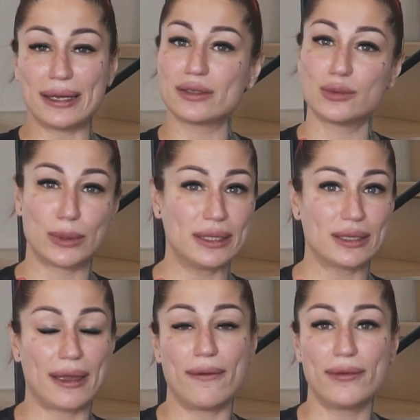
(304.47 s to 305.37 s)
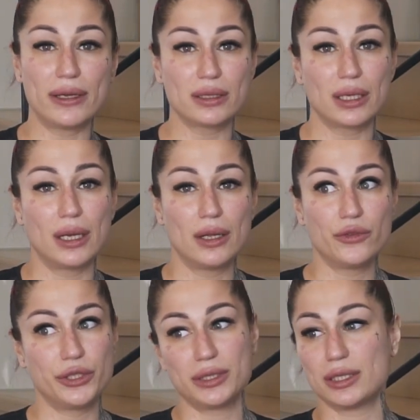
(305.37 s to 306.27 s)
and wet effect,
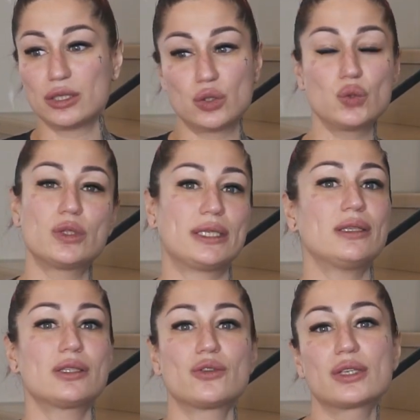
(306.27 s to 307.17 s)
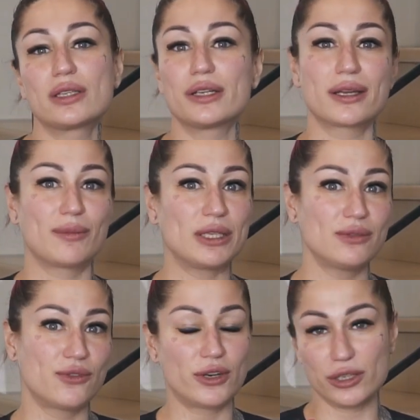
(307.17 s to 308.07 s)
this is two things you can
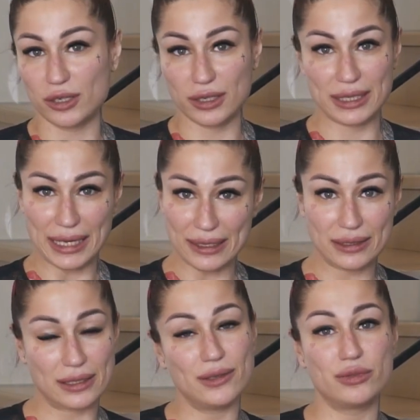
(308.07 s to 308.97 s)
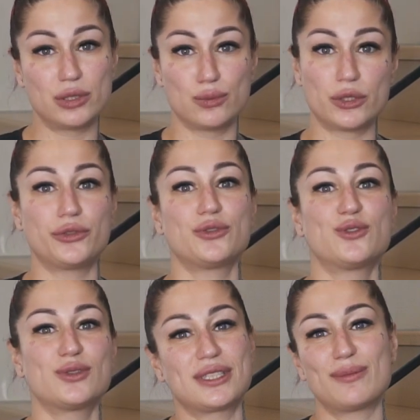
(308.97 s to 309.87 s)
recommend for your client if she want to
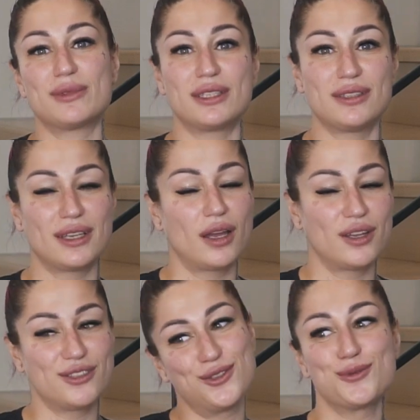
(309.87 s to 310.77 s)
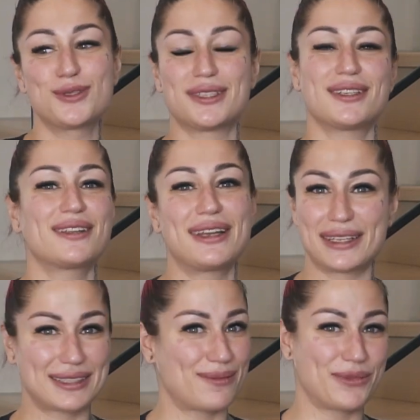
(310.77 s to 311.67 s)
do something juicy,
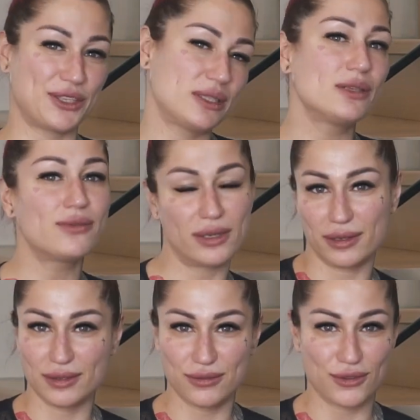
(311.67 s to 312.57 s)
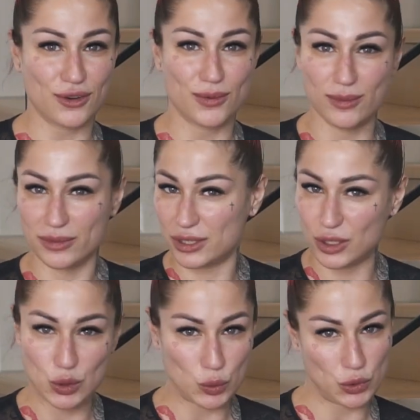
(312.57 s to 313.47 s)
like something different from
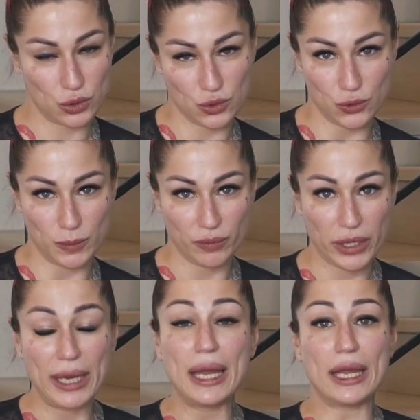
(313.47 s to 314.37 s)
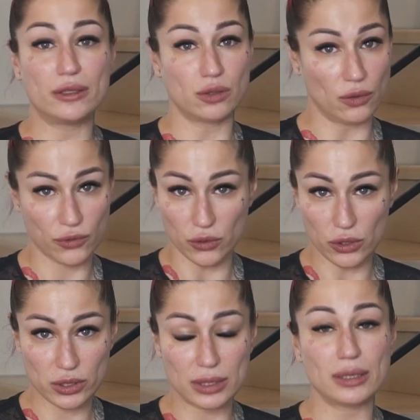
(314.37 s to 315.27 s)
she used to. And of
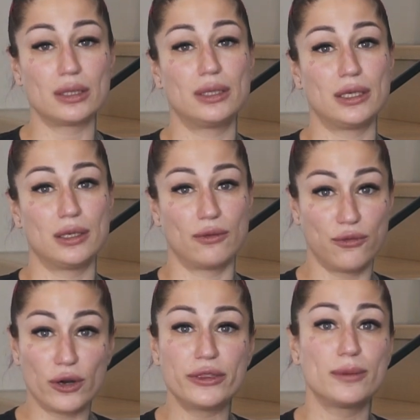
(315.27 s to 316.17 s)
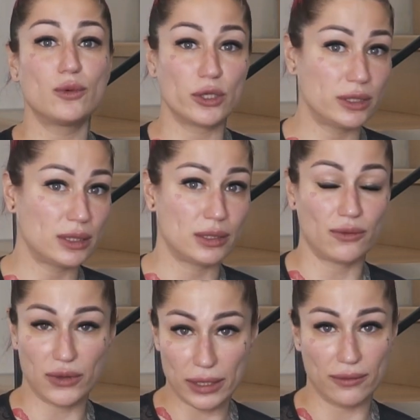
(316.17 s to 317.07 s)
course, for the modeling,
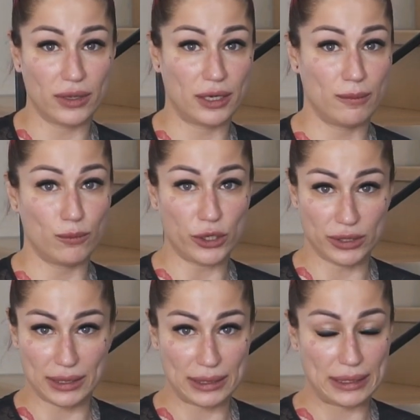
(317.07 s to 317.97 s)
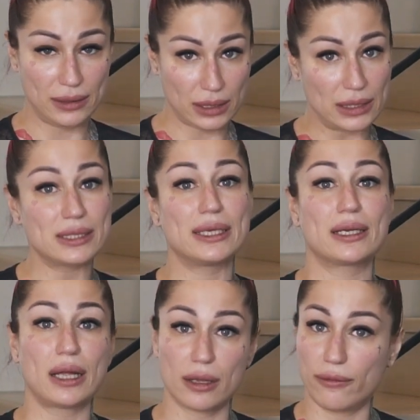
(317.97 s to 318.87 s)
very, very important thing is the
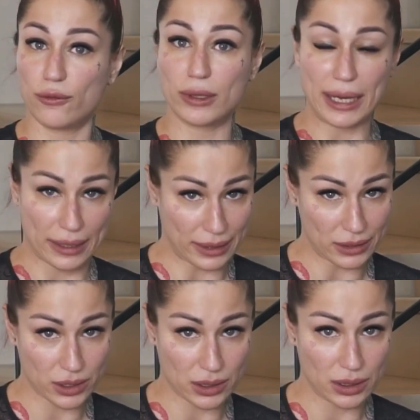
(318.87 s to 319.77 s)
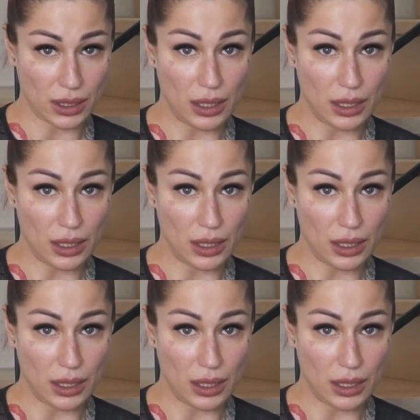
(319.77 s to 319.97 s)
colorful eyelashes.